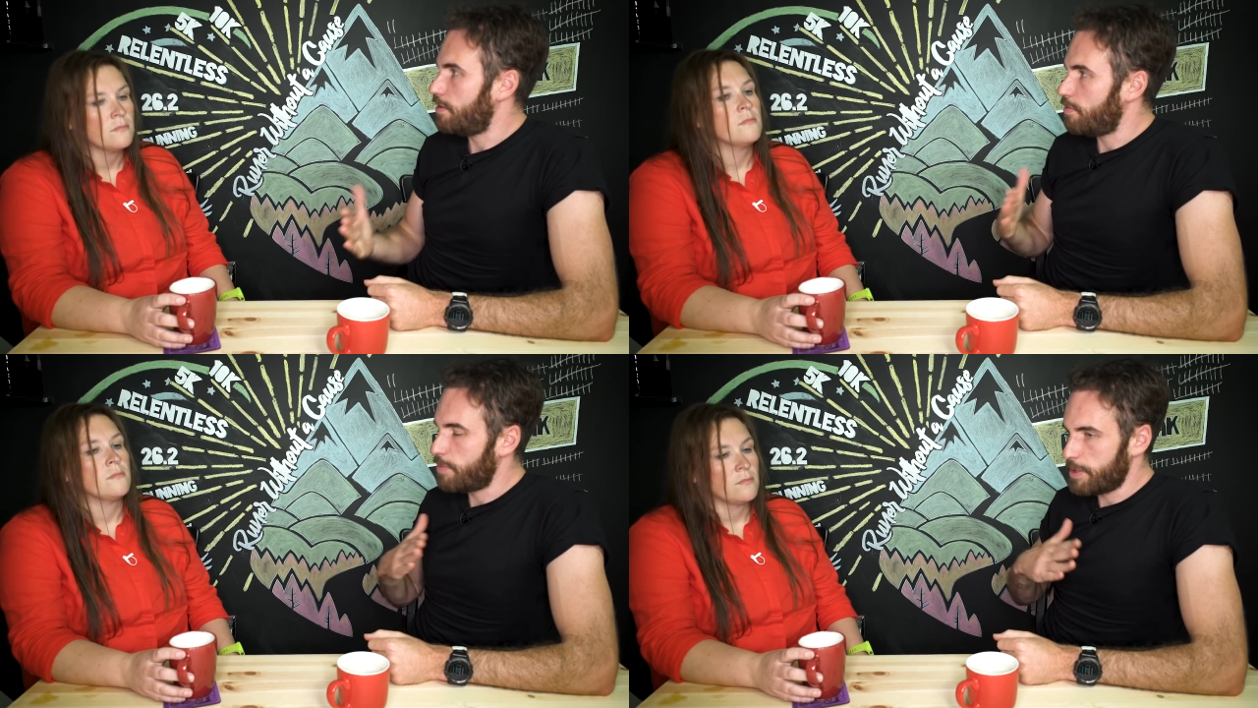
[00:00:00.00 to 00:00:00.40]

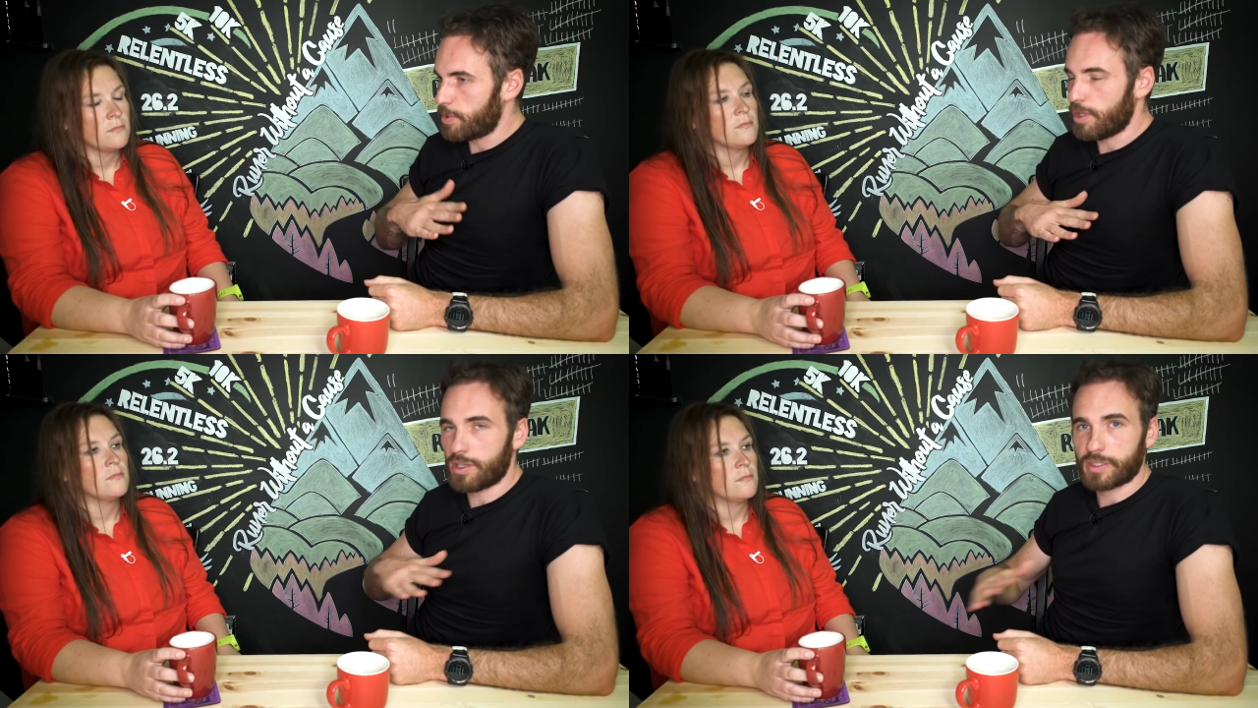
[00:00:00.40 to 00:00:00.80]
Speaker 1: and
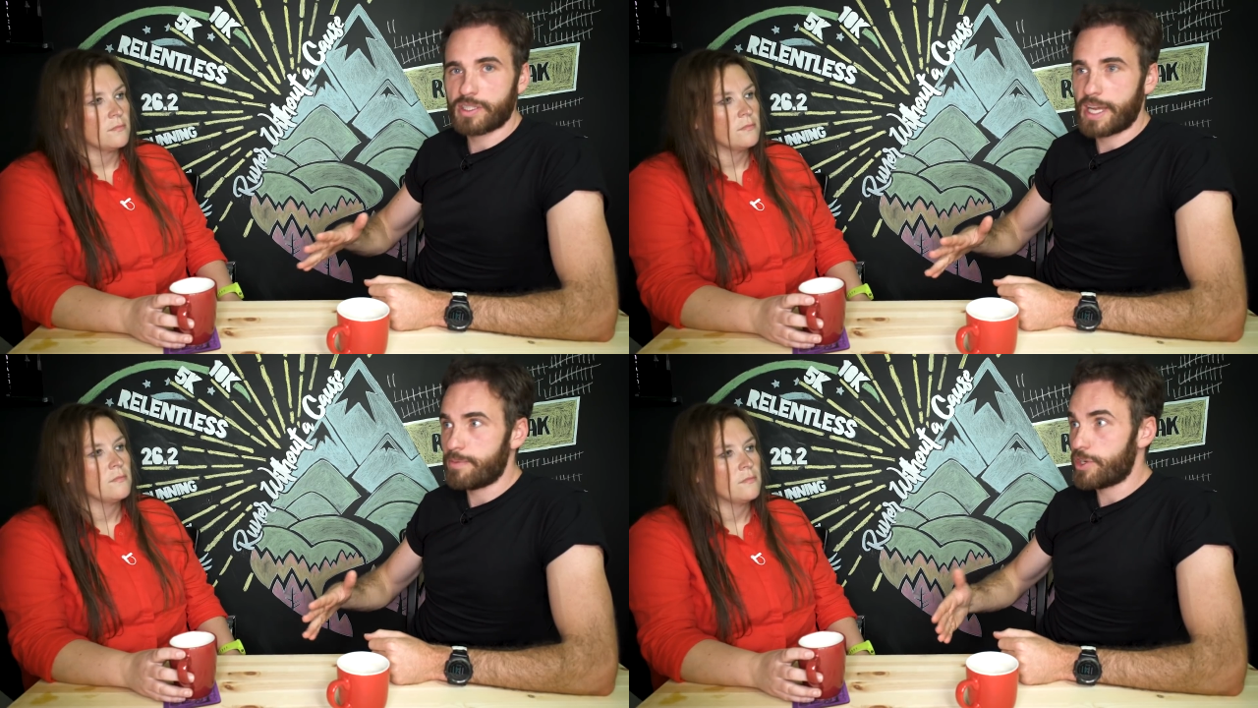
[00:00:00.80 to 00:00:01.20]
people along the
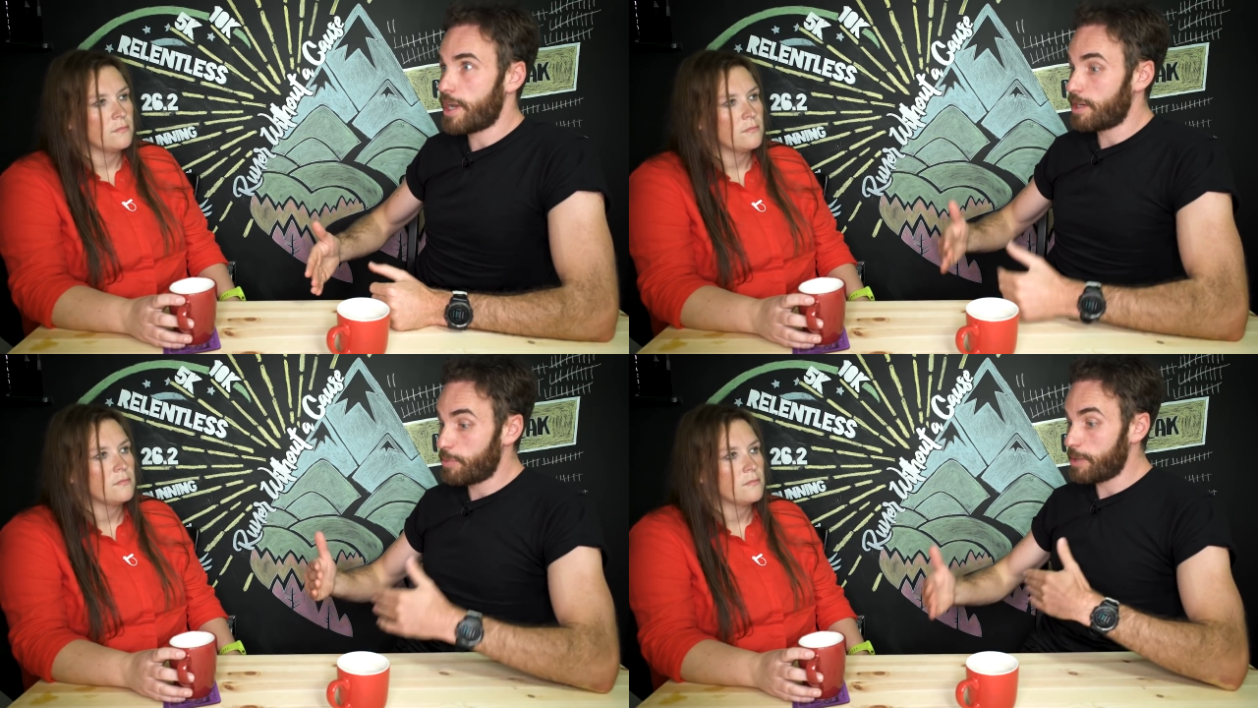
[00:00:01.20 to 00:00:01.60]
same
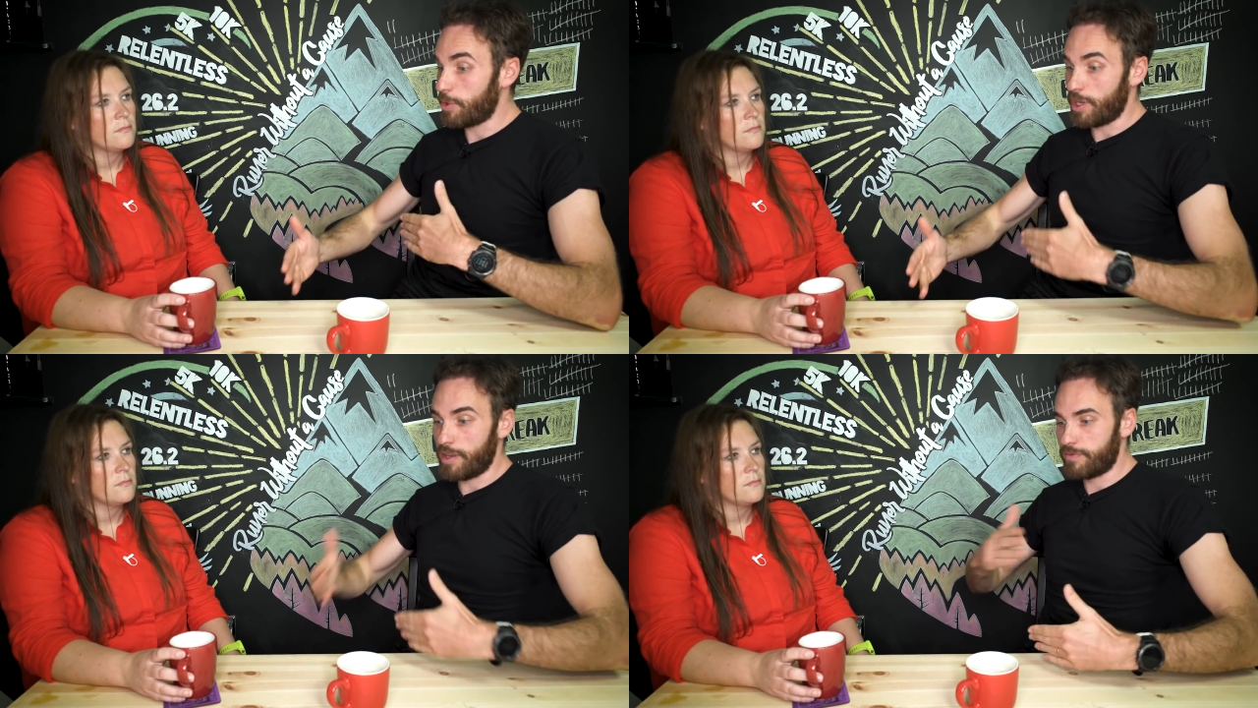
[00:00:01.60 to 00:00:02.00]
journey, and
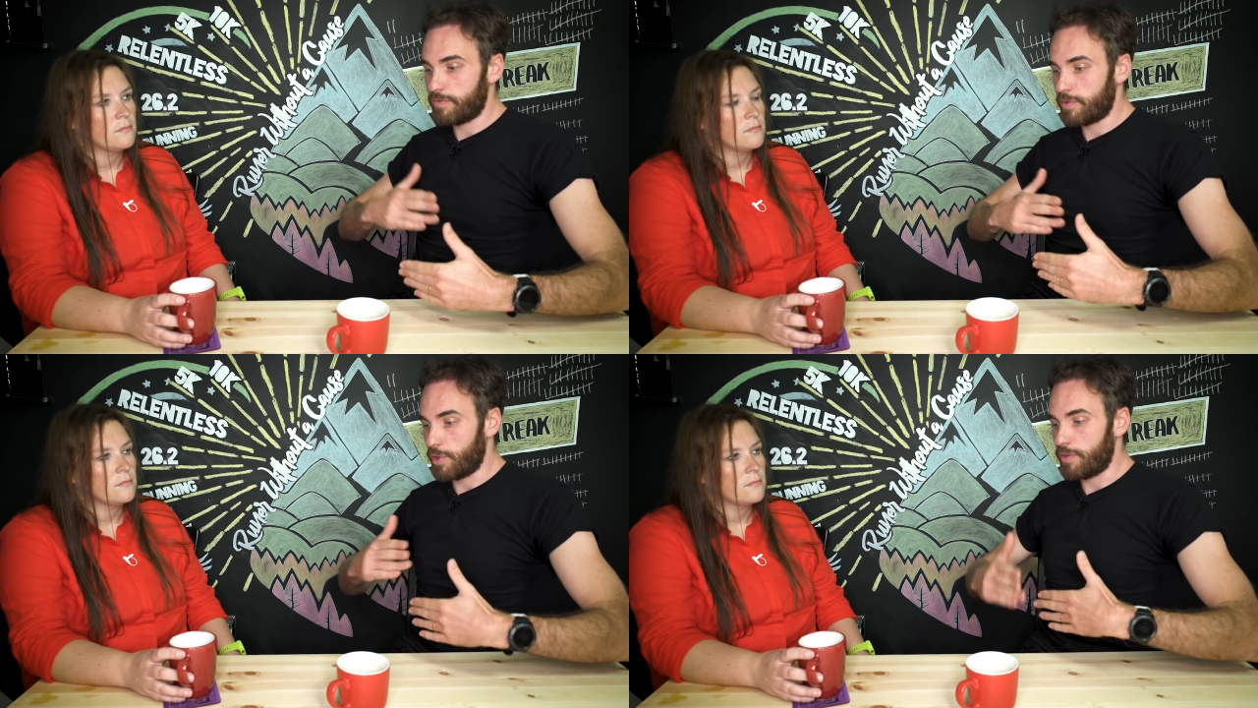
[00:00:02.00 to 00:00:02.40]
people that have
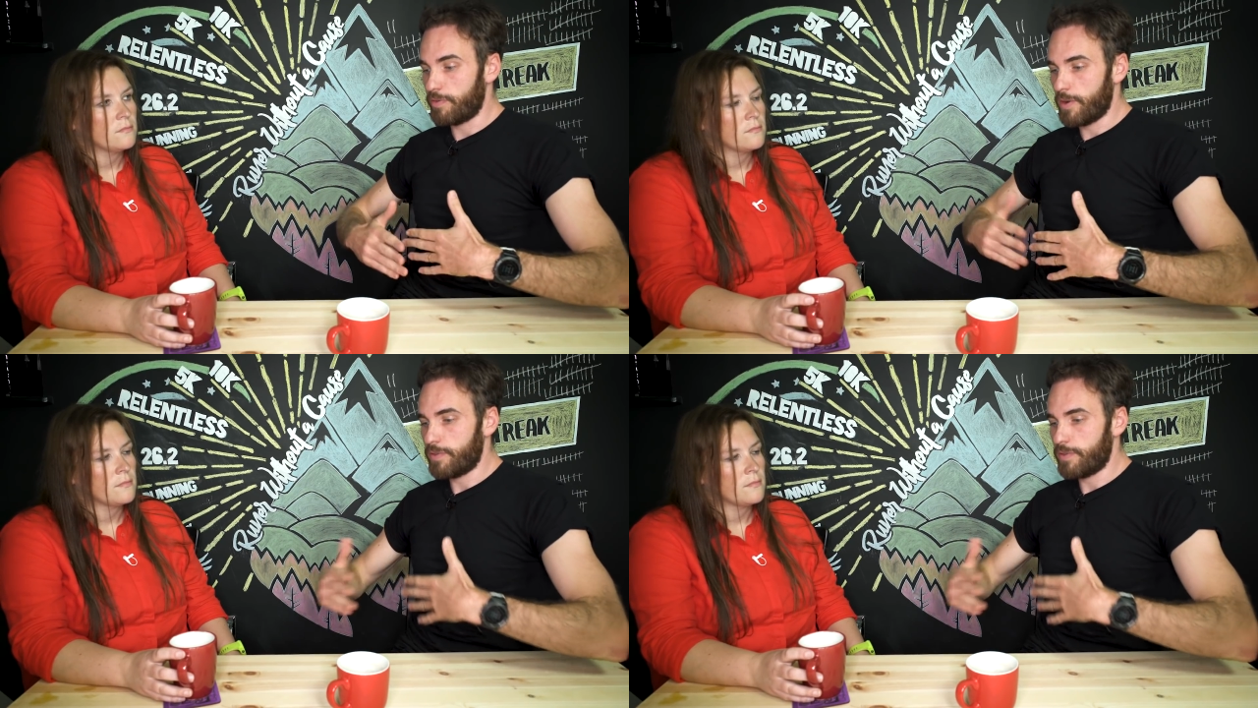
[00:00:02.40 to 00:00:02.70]
sort of